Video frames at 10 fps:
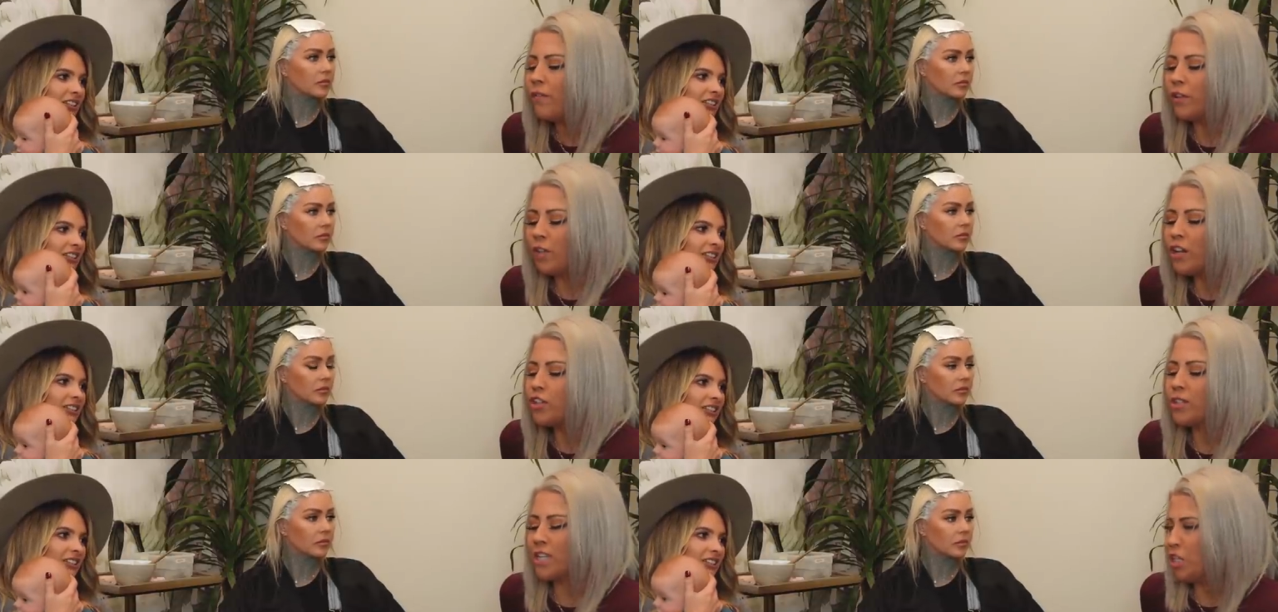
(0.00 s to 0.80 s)
Speaker 1: I feel
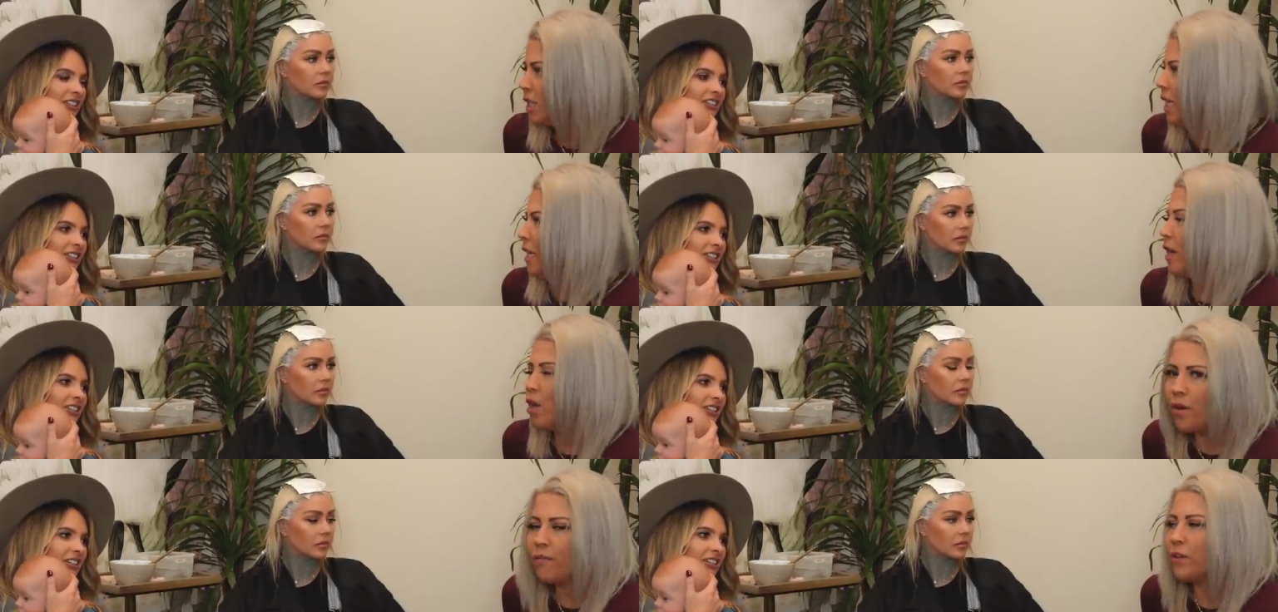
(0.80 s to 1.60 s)
nauseous, I should eat.
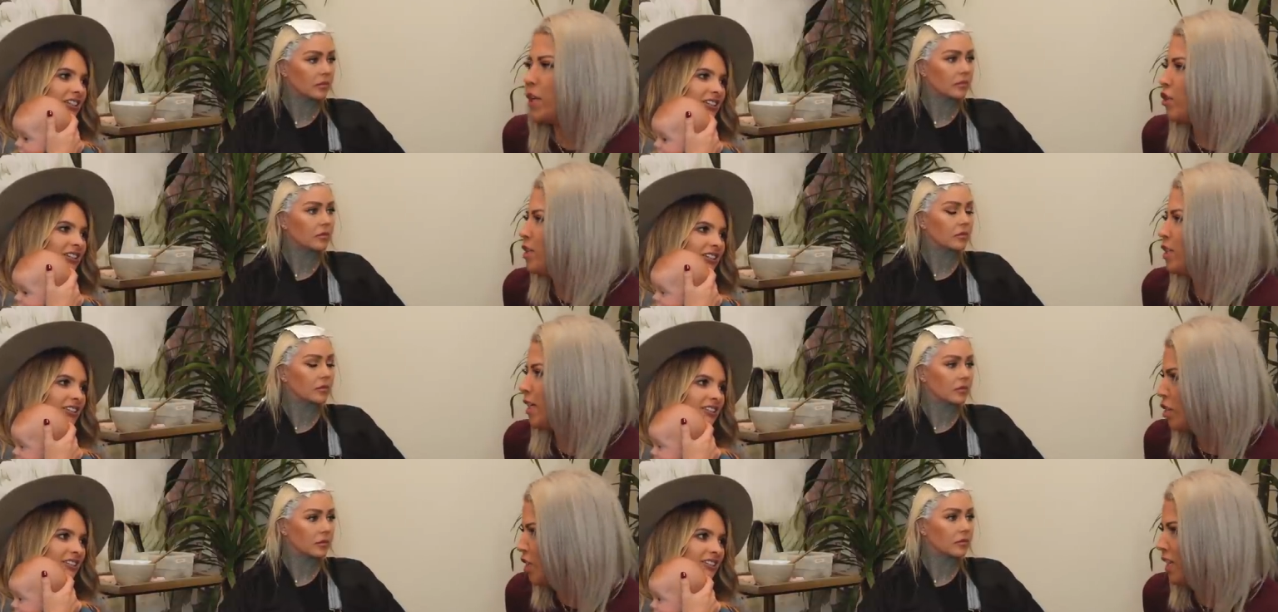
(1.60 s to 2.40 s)
Oh, I feel nauseous,
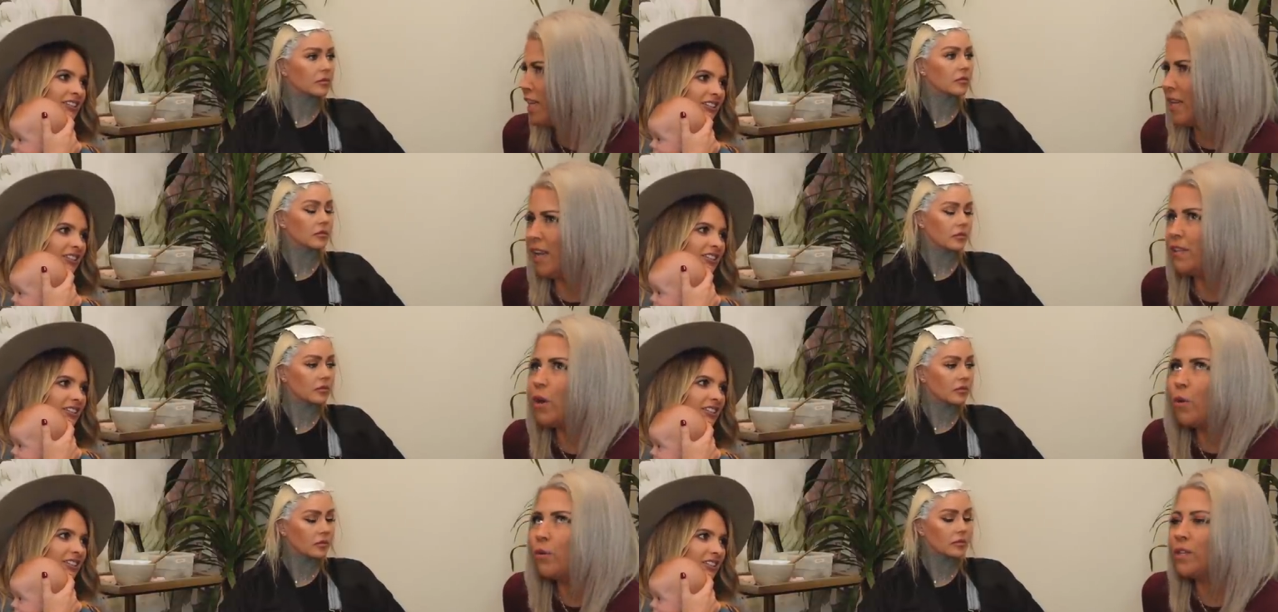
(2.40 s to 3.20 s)
I should eat. And
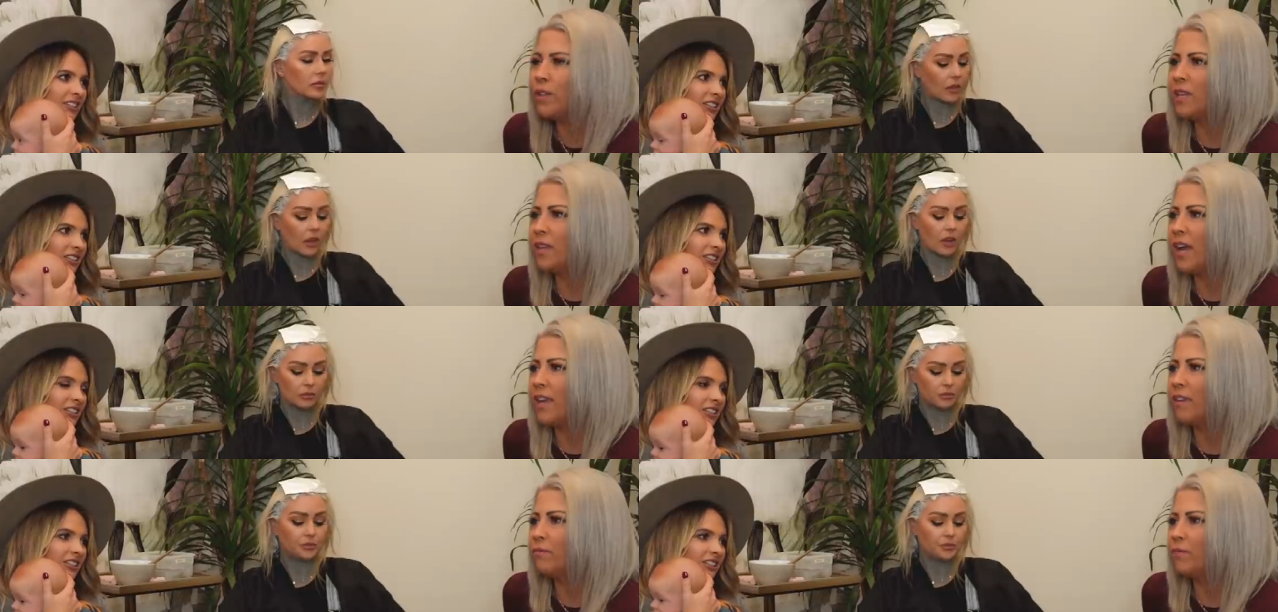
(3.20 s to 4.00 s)
the only thing that
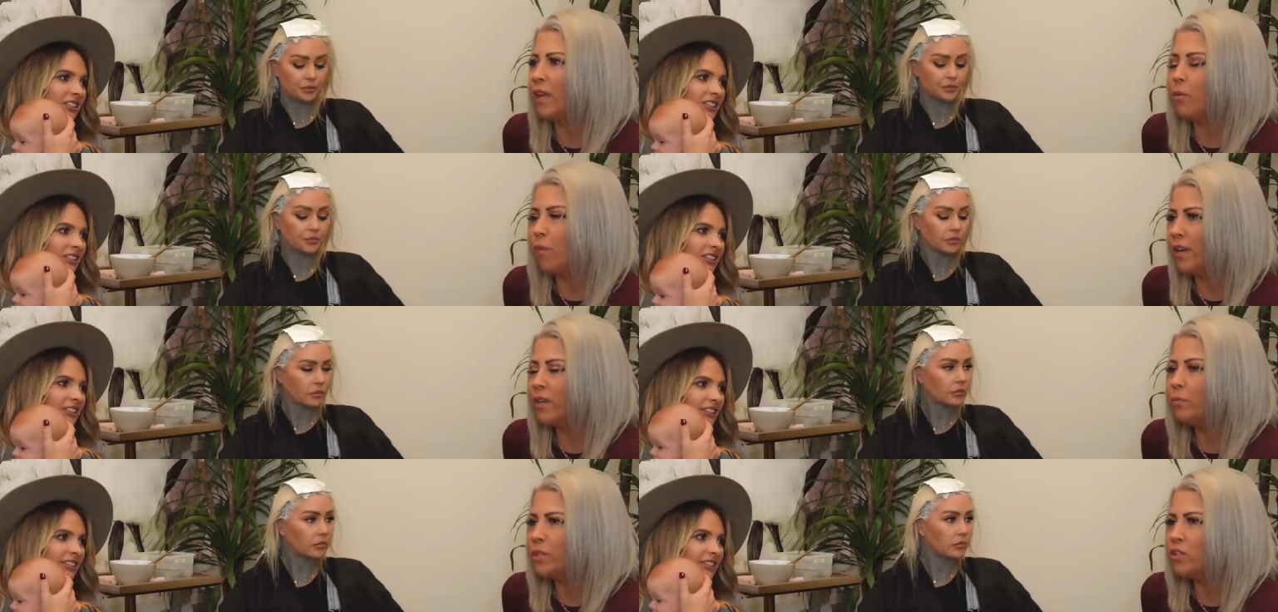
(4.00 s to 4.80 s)
I, like,
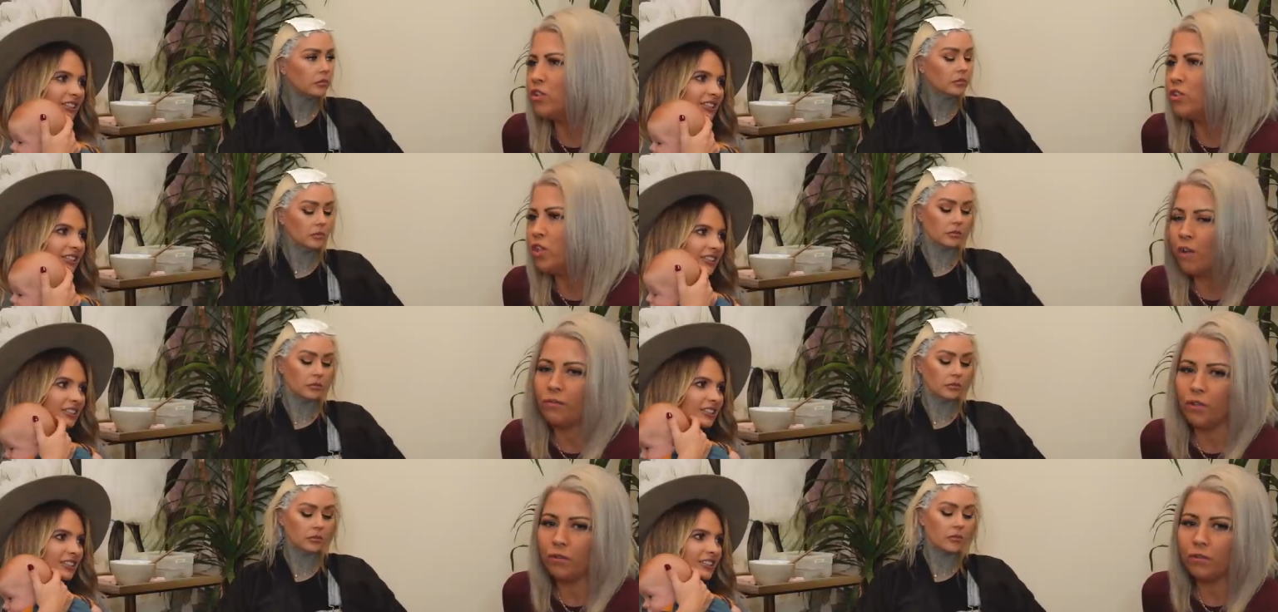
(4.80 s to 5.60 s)
wanted was junk
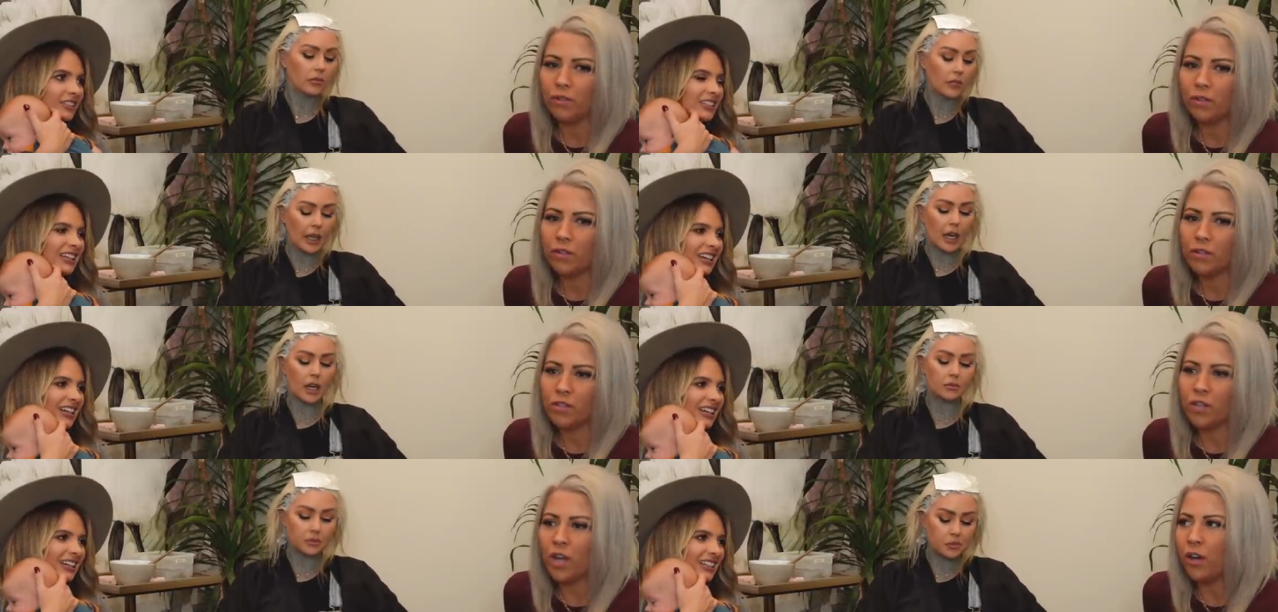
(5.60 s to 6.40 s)
food.
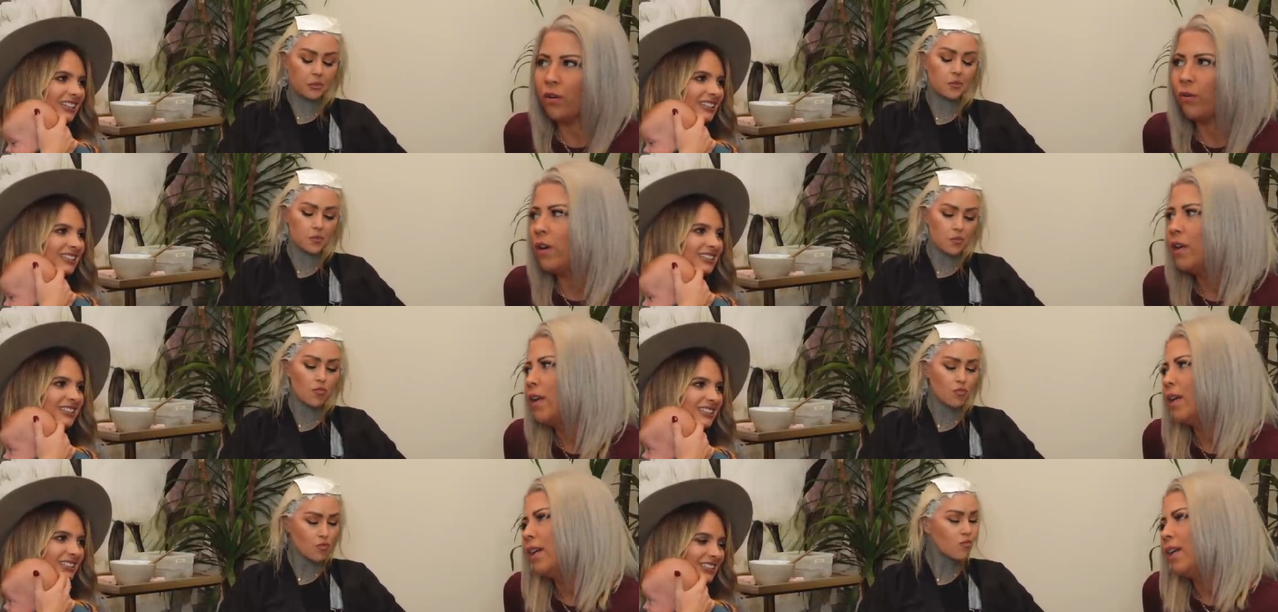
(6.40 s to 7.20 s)
Speaker 2: Yeah. So,
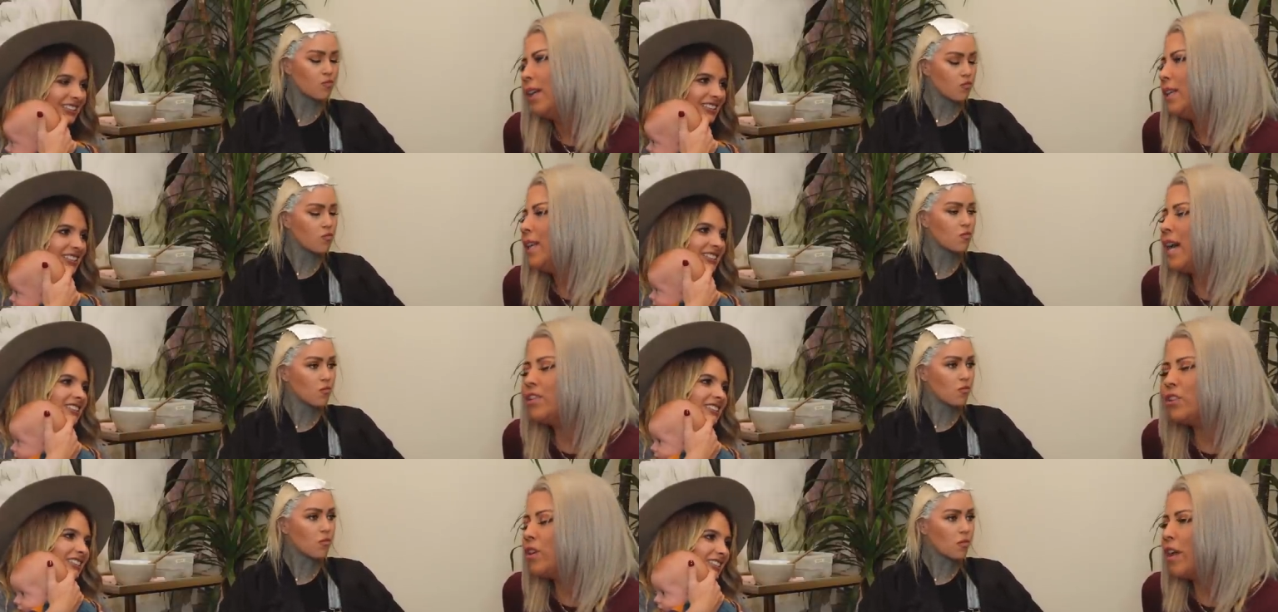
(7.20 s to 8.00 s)
Speaker 1: yeah,
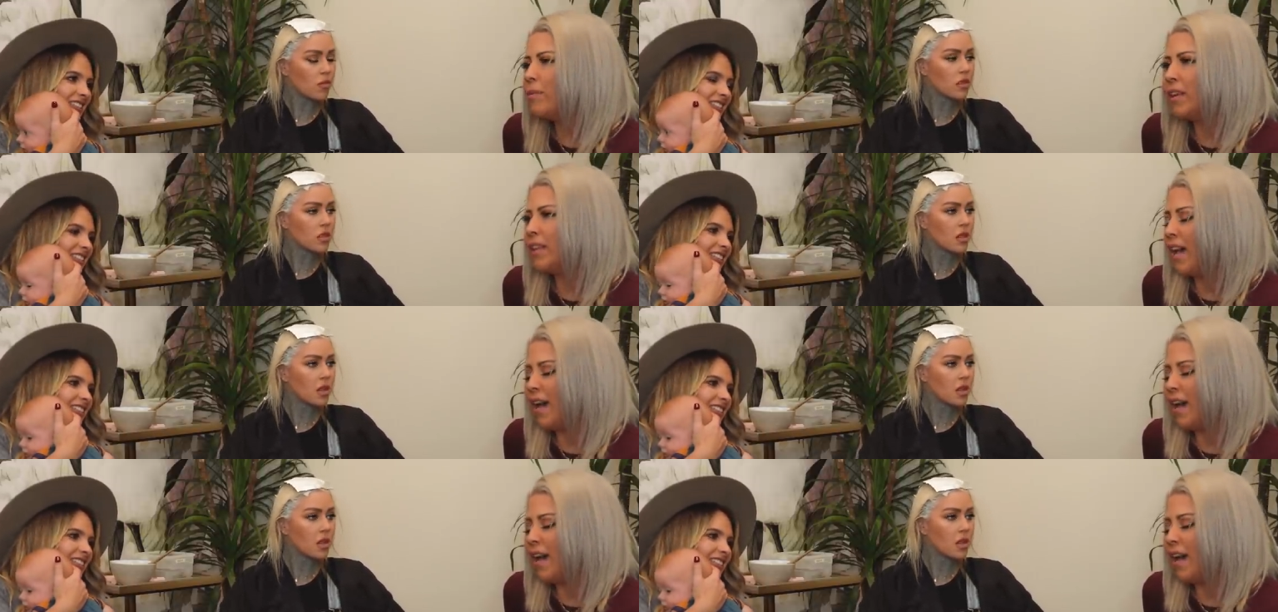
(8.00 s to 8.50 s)
just try and break the